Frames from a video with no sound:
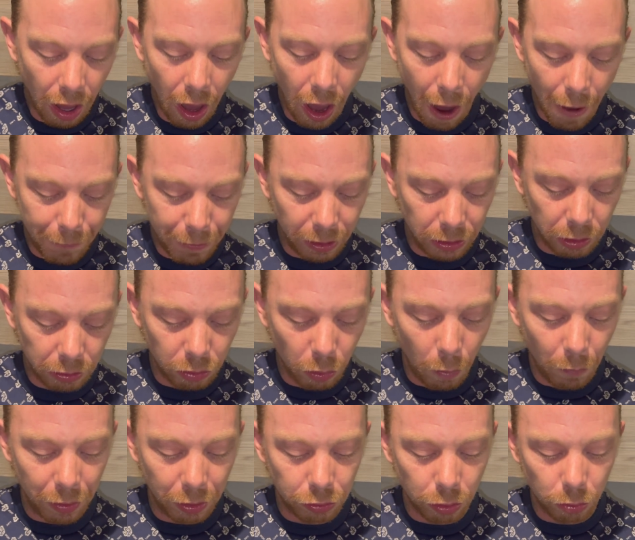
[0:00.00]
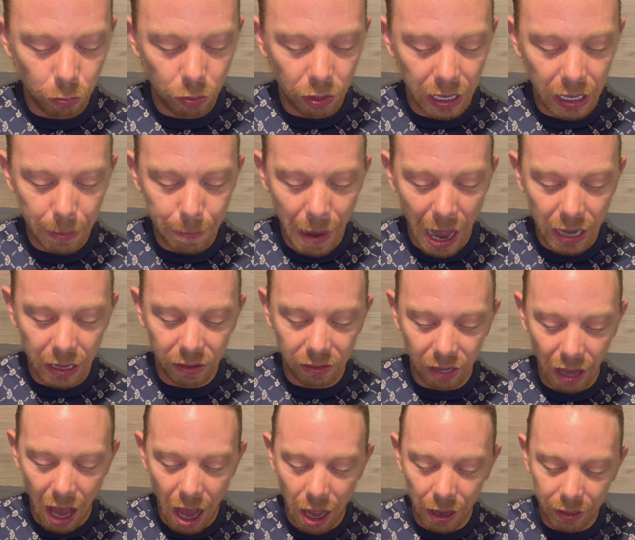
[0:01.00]
I think the saltfish would really balance
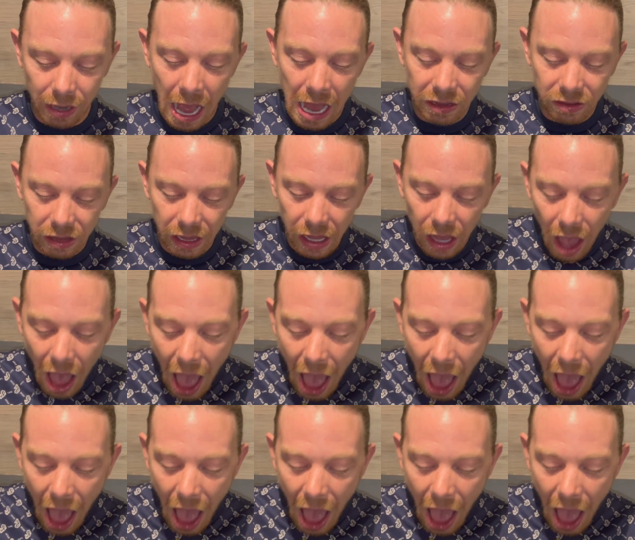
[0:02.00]
it out nicely.